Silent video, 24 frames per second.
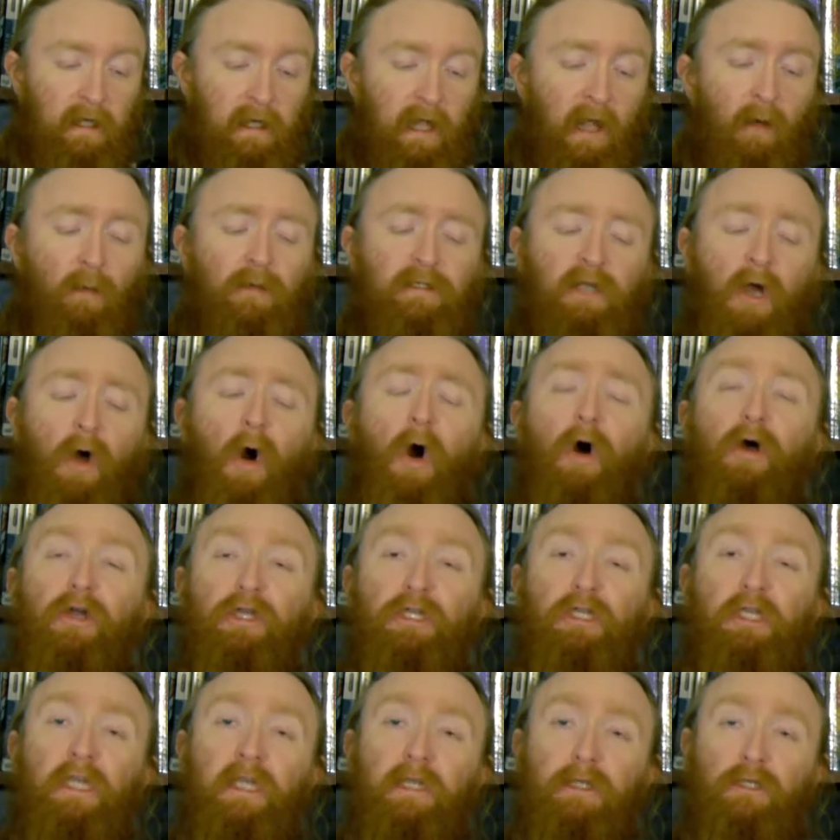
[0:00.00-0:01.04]
It was a hot
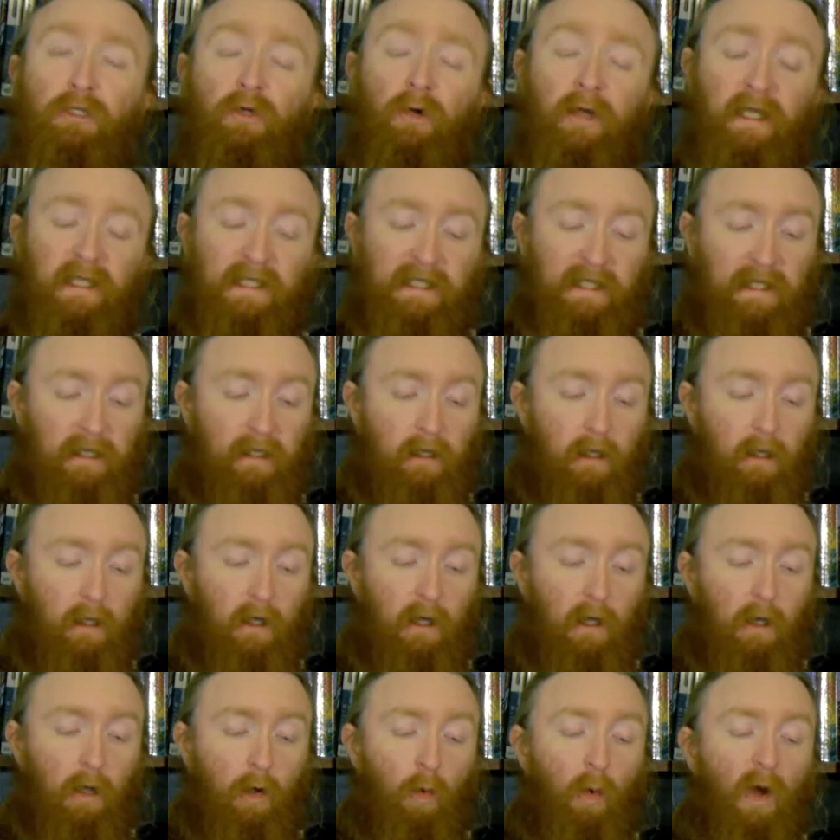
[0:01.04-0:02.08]
sheet joint,
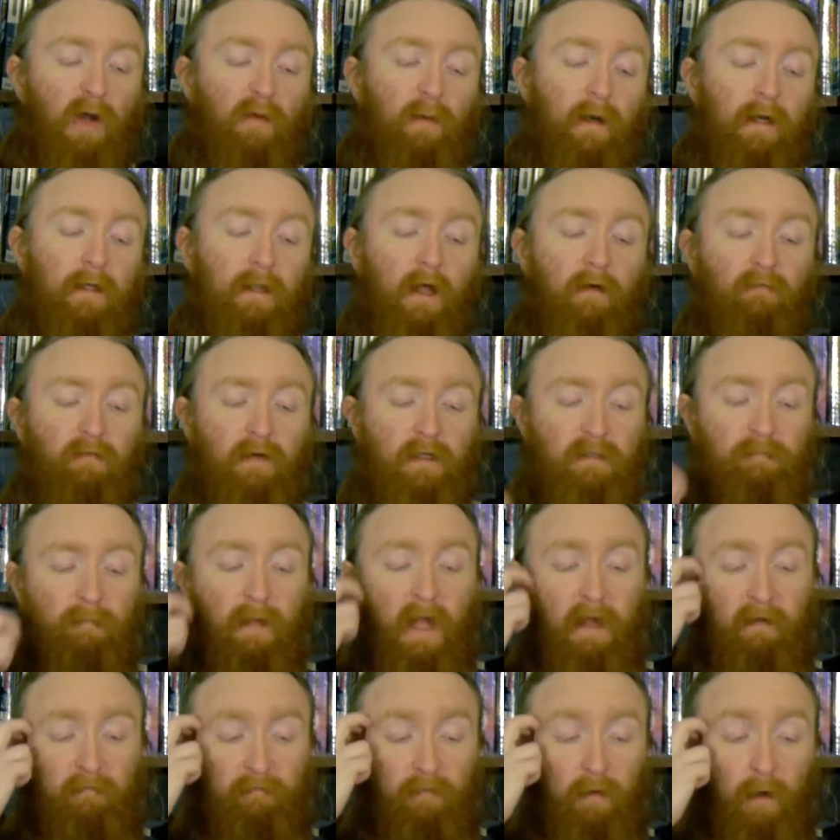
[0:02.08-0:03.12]
one where lovers
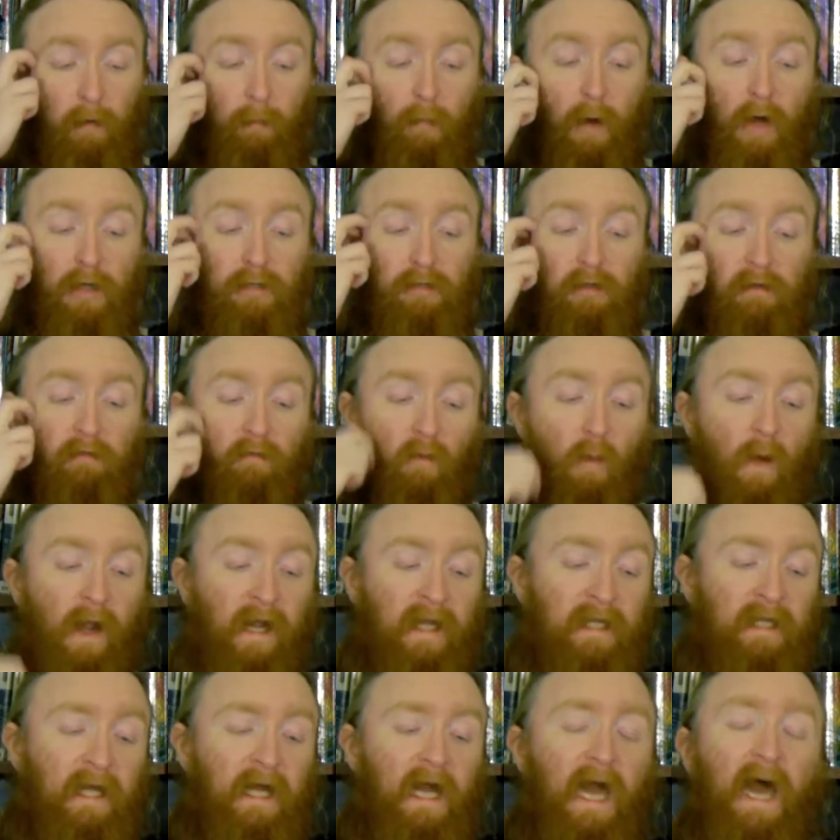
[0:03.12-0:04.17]
met for a bottle of
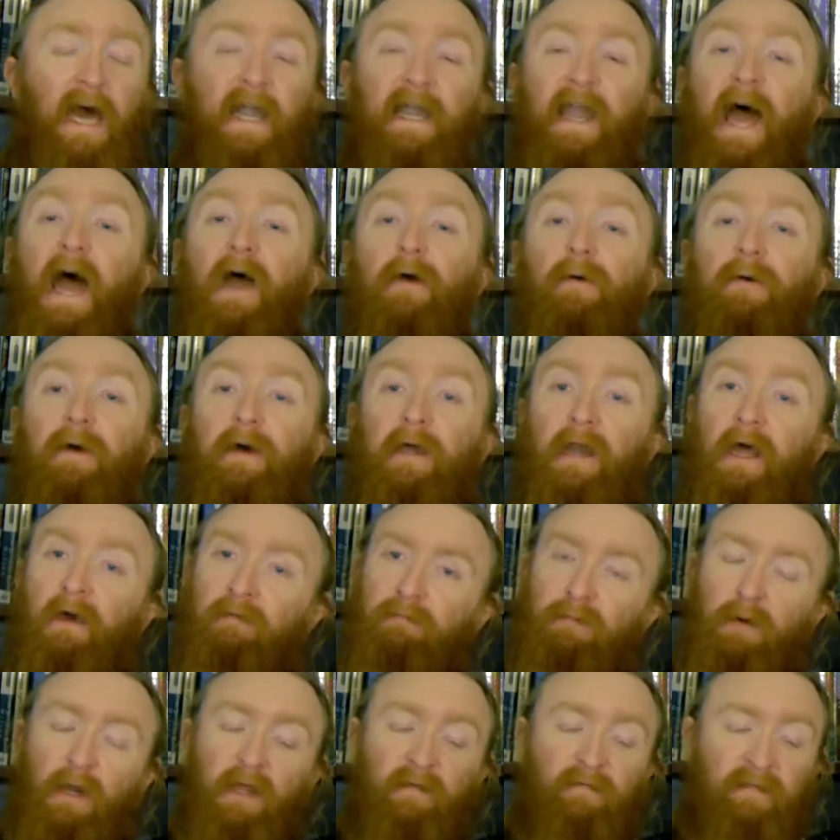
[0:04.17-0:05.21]
wine and an hour
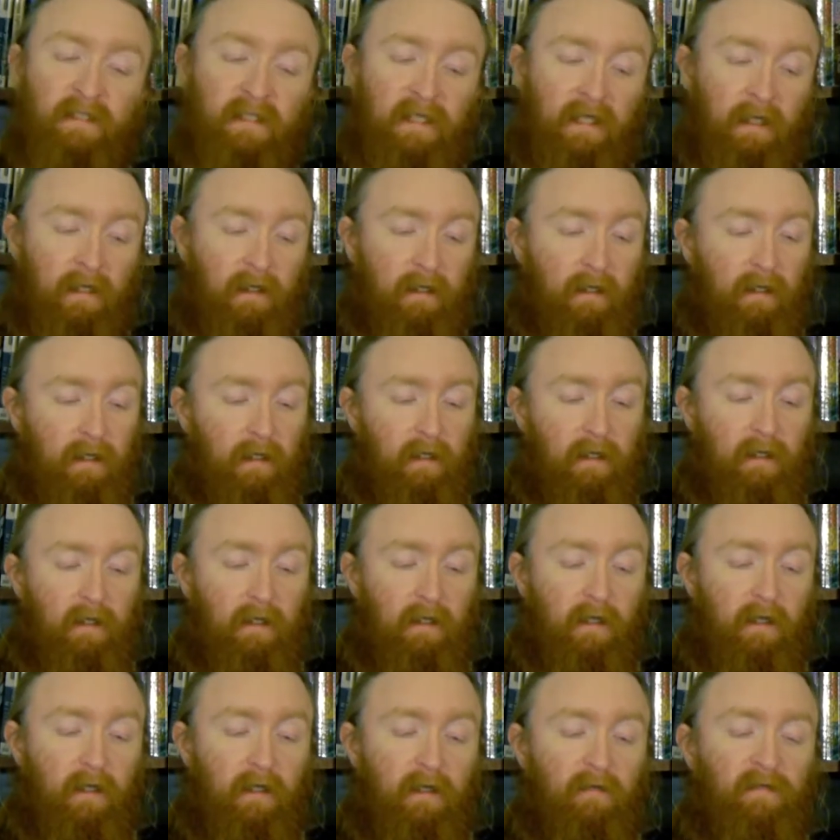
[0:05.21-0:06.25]
of privacy.
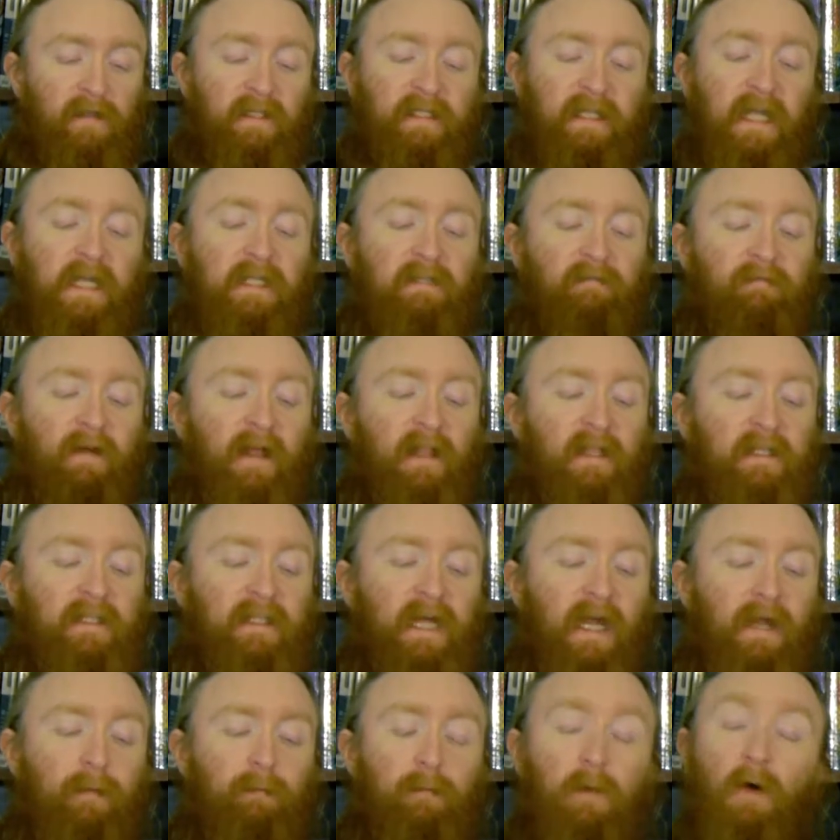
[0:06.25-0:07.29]
The St.
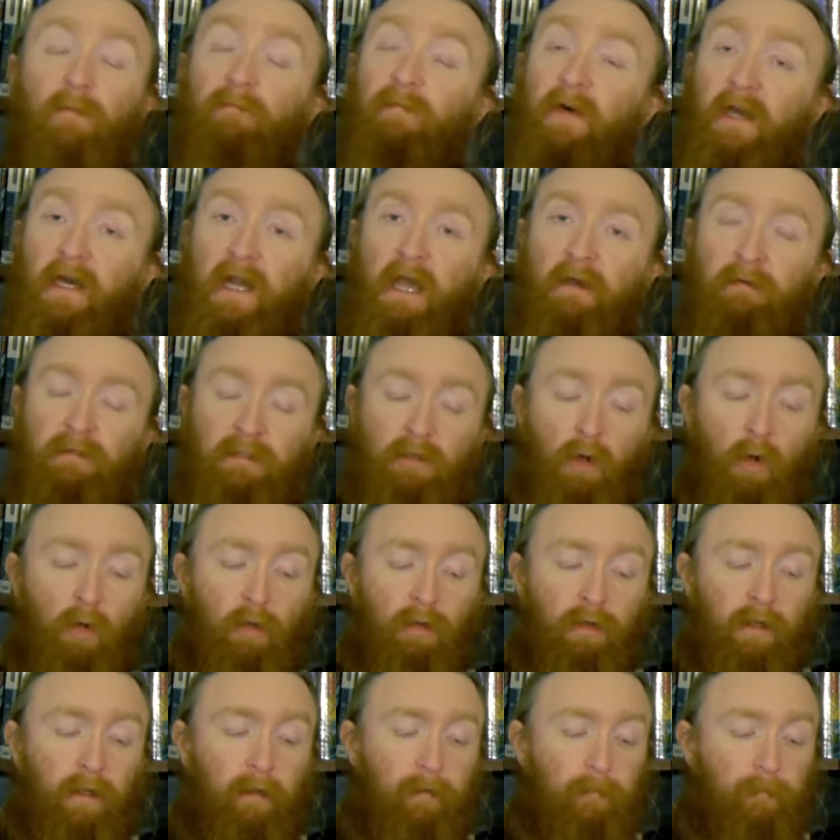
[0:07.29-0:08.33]
Valentine Comfort, it was
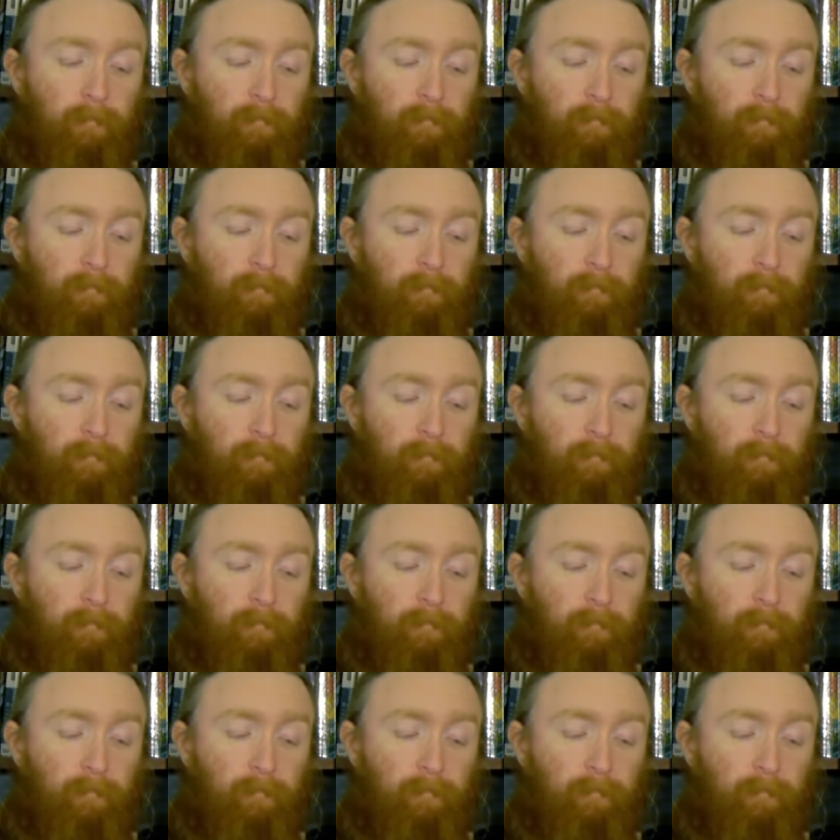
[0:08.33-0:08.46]
called.